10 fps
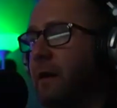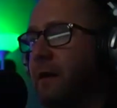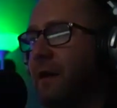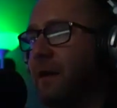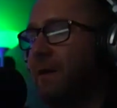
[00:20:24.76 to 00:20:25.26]

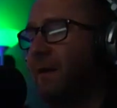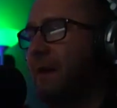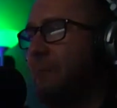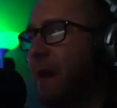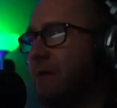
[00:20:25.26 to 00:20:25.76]
you know,
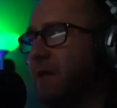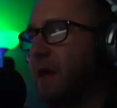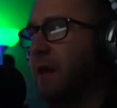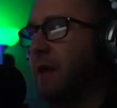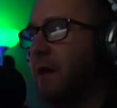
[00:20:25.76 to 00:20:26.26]
but I was
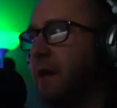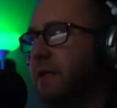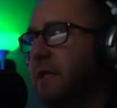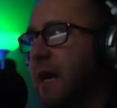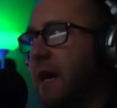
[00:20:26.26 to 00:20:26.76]
like,
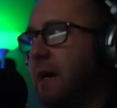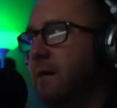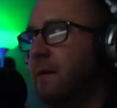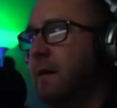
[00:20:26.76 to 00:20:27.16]
yeah.